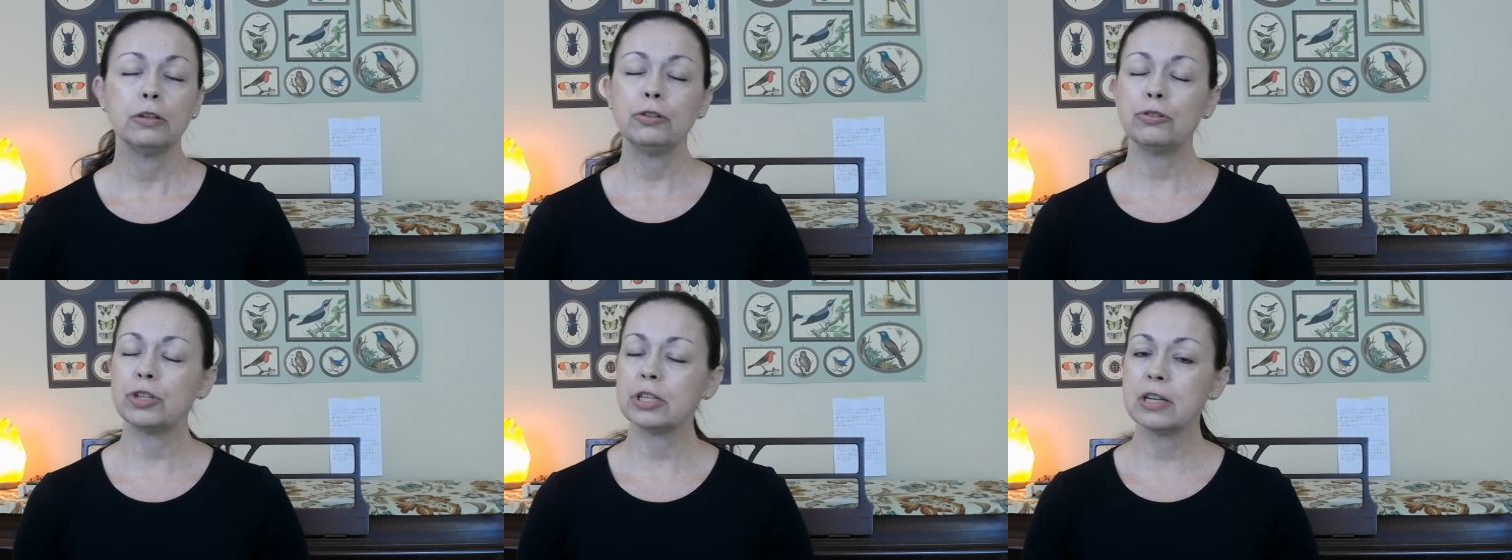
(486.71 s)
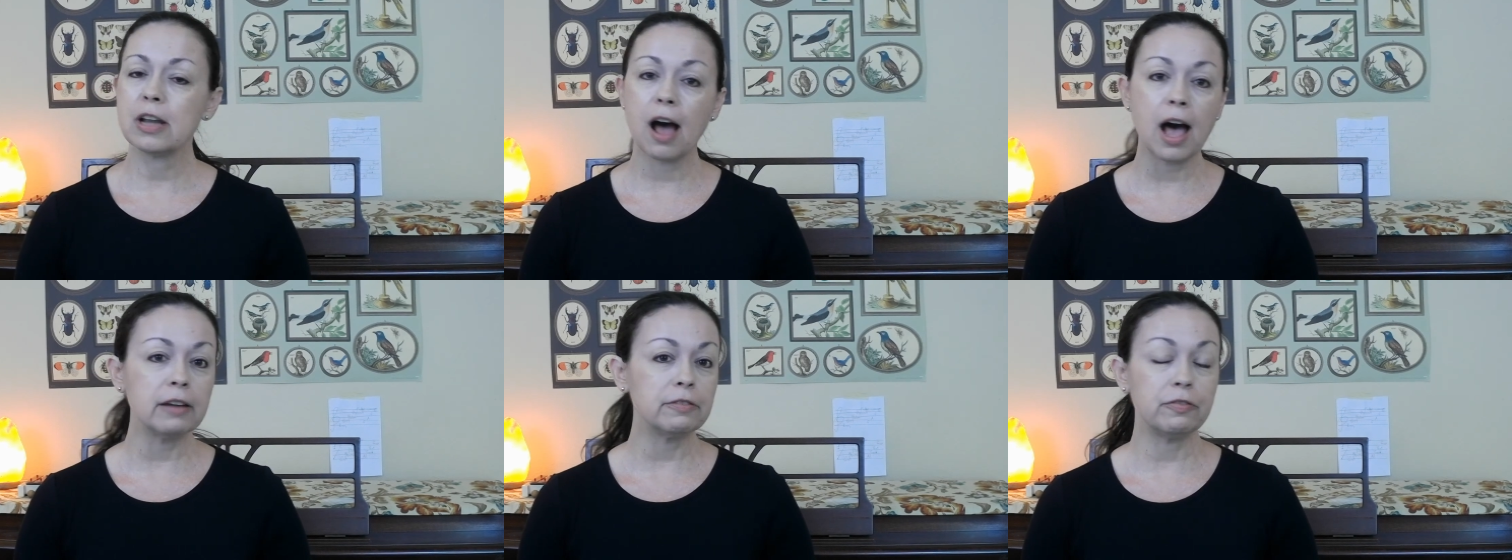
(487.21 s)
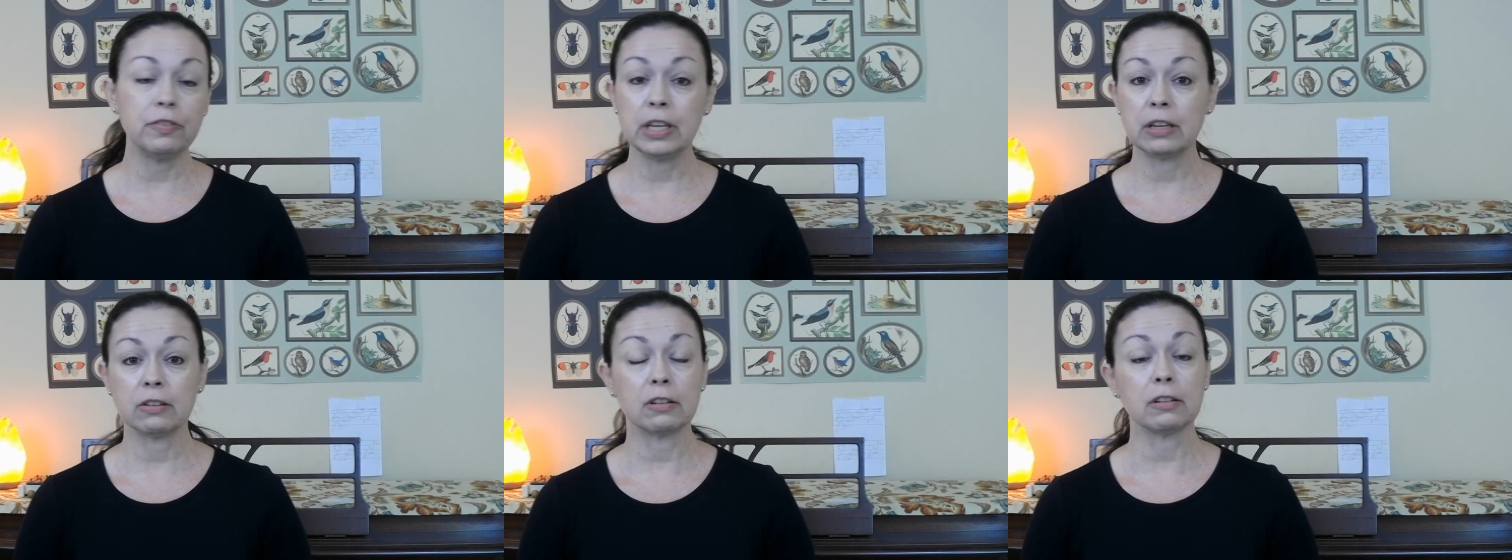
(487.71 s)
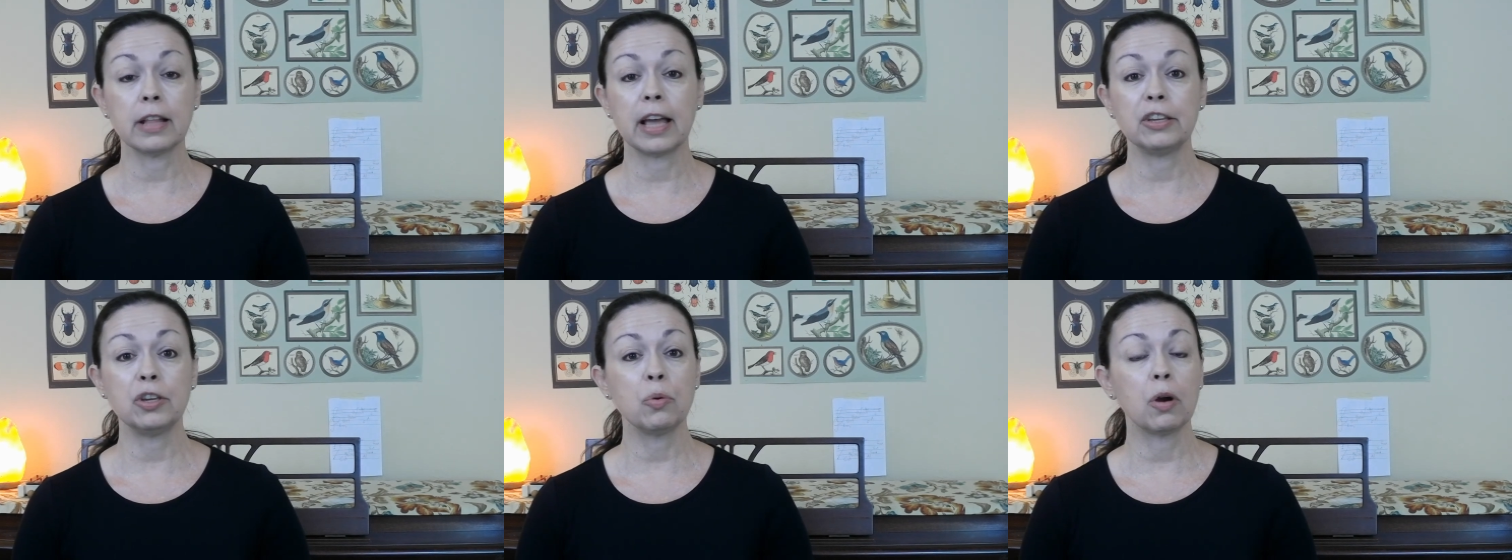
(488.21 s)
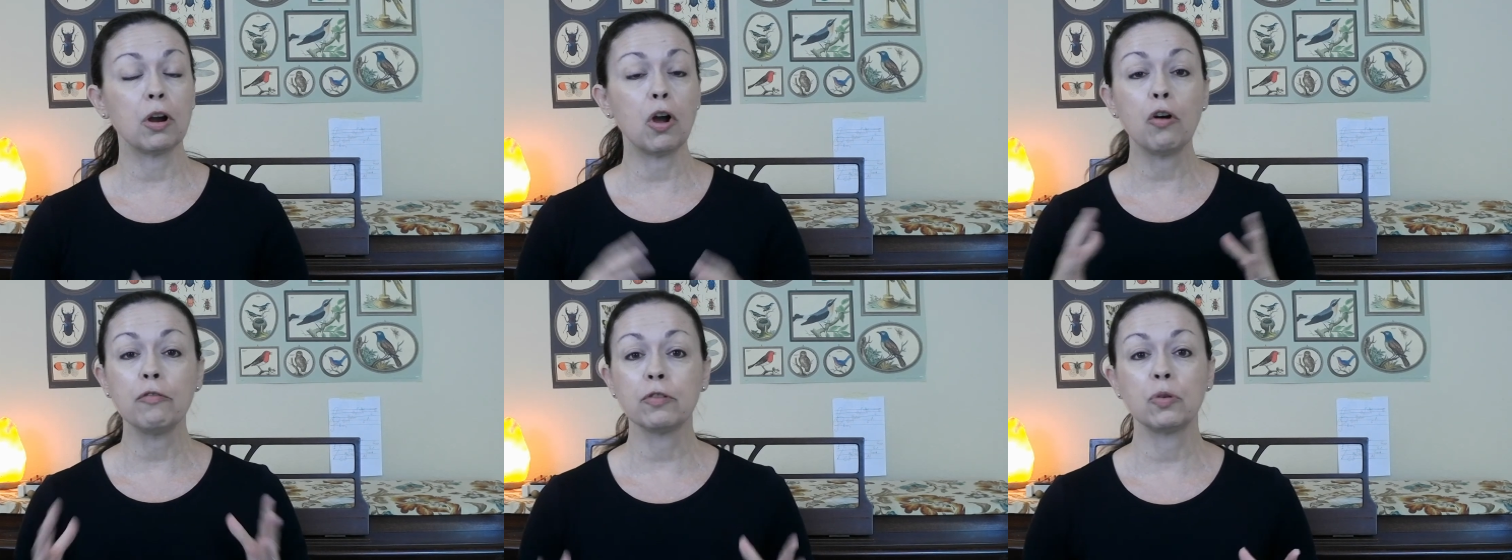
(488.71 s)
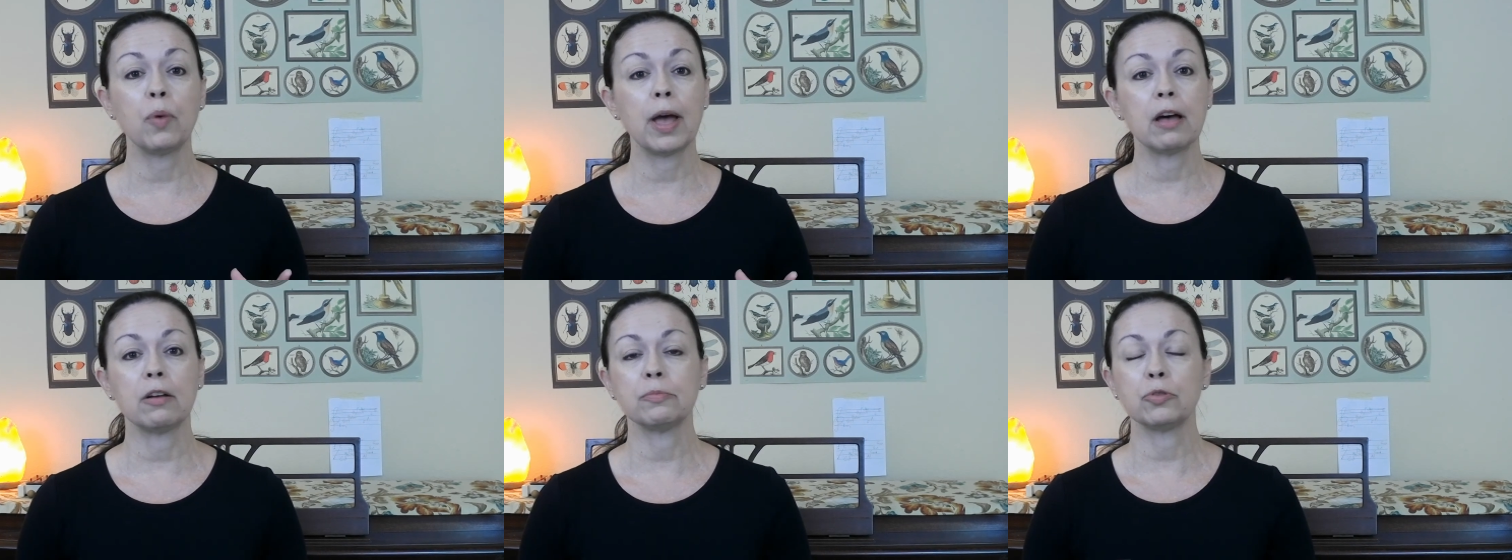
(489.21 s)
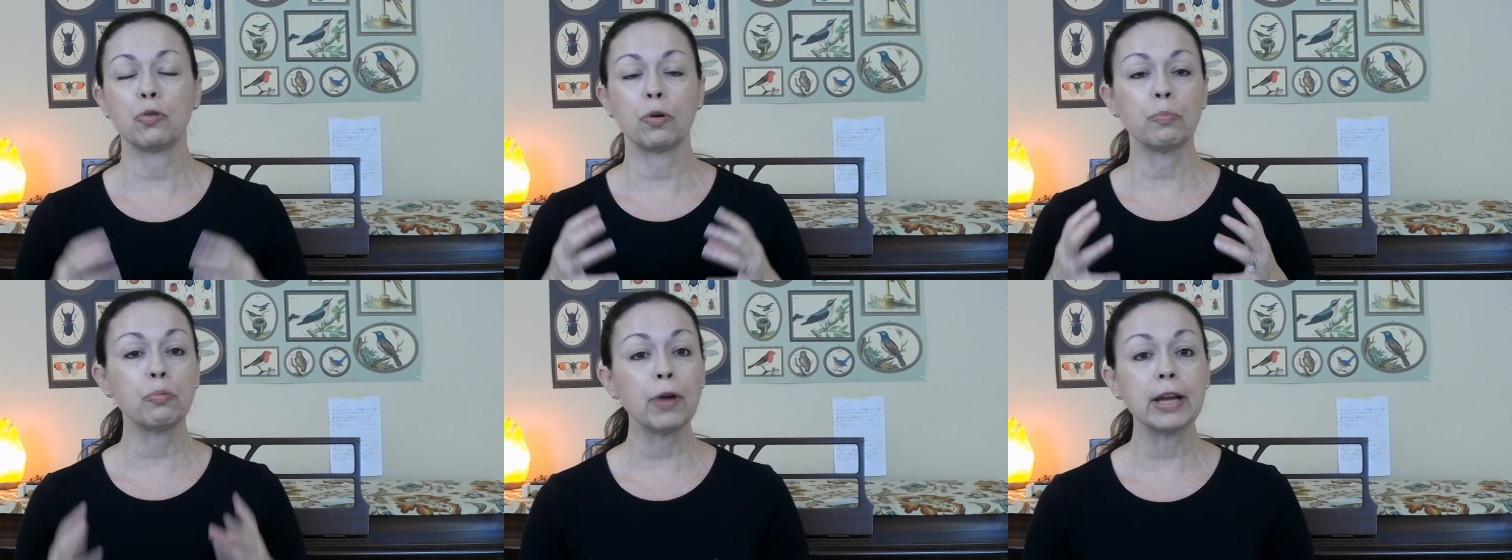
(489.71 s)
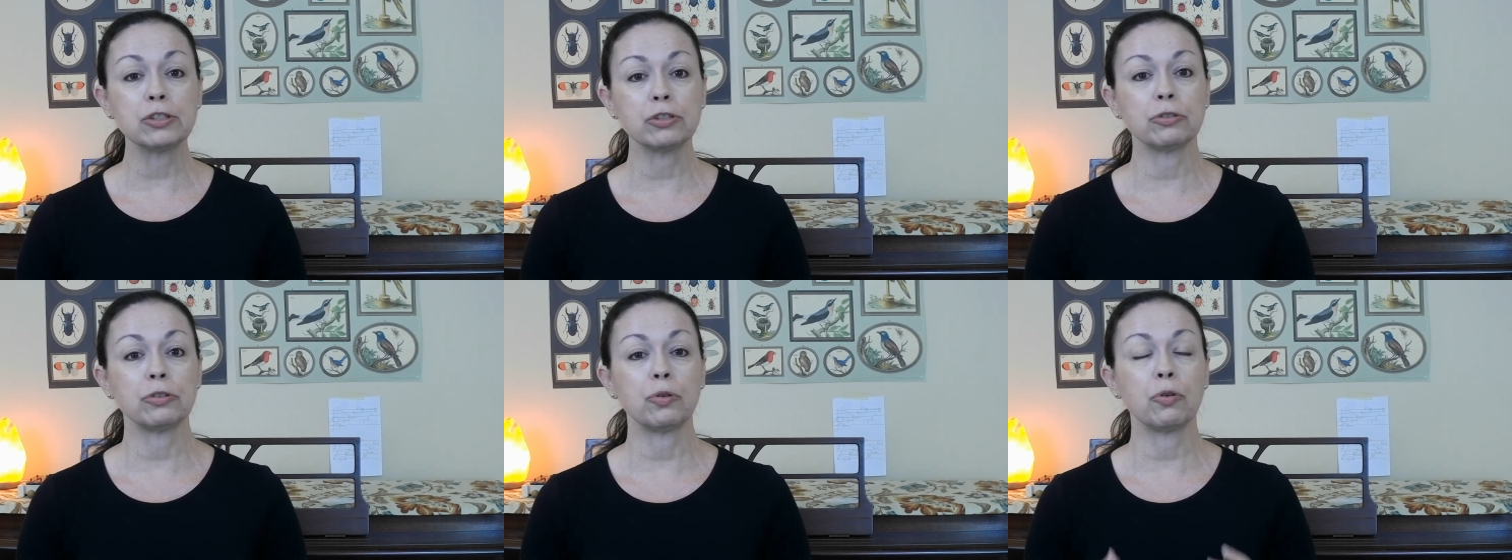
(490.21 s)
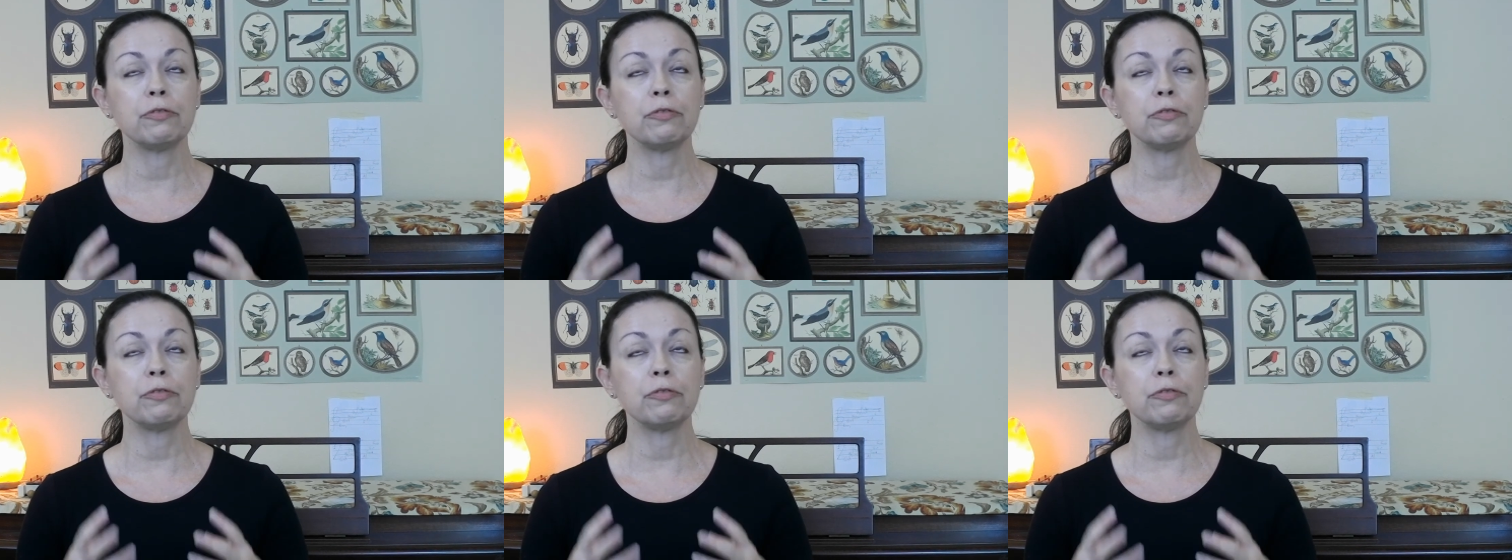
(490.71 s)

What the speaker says: You should not feel like you are overwhelmed or pressured